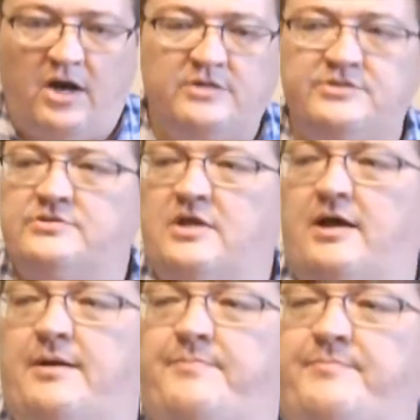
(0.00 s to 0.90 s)
Very
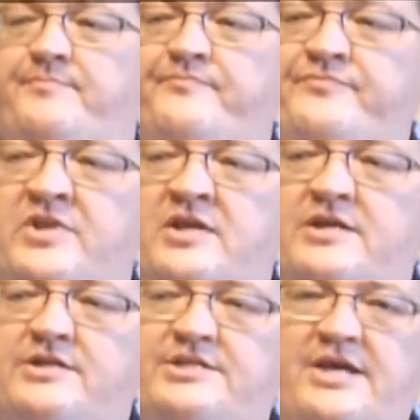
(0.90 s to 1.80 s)
useful book.
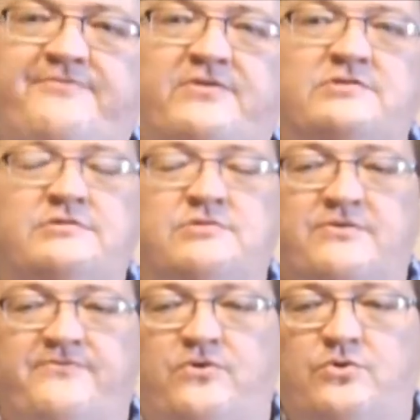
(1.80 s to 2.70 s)
A lot of
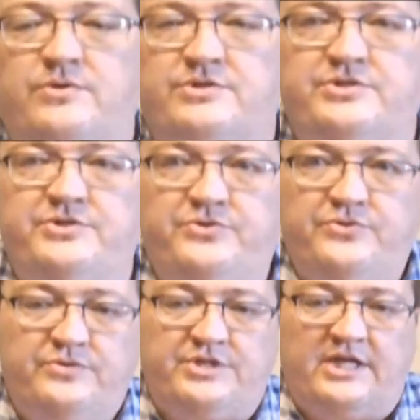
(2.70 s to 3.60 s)
good information, a
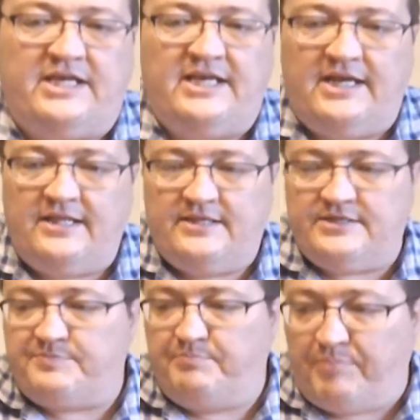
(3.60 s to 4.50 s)
lot of good baits in
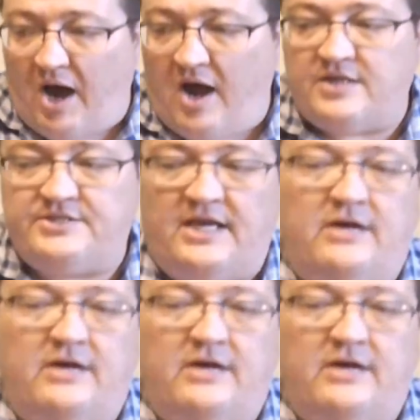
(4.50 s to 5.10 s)
this box.